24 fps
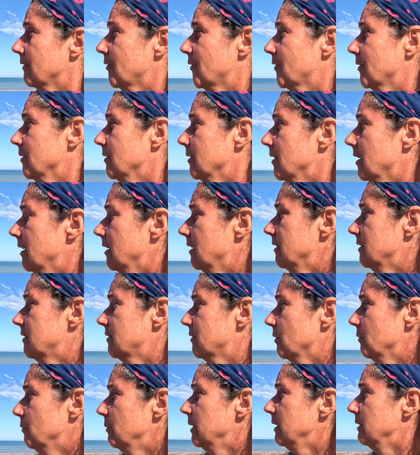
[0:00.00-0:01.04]
So
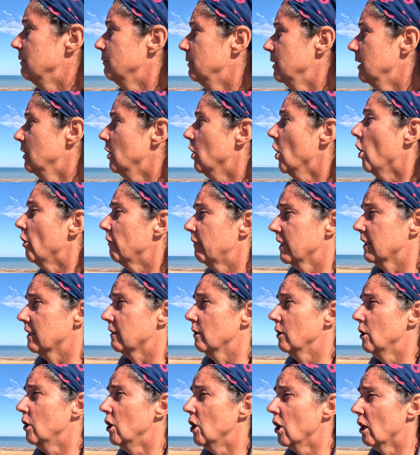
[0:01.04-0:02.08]
we love
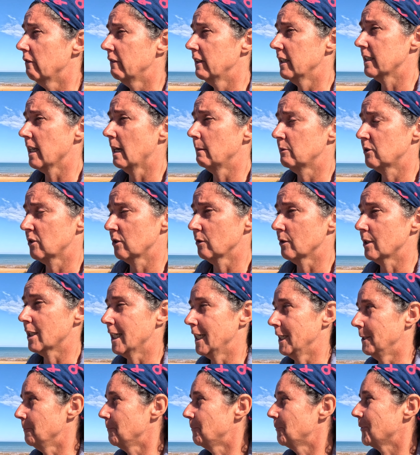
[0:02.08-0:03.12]
it
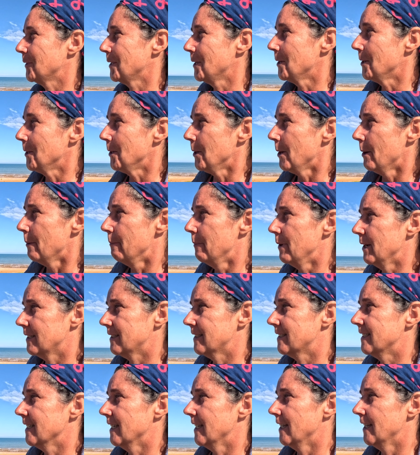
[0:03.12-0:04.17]
absolutely.
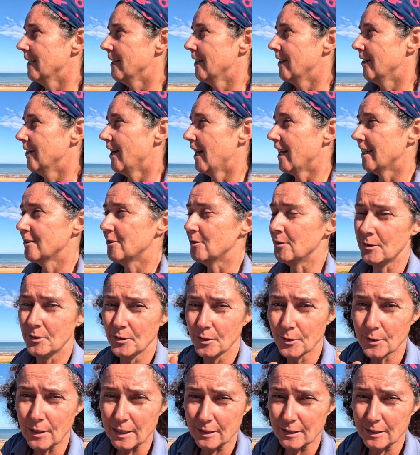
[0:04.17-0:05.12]
But as you know,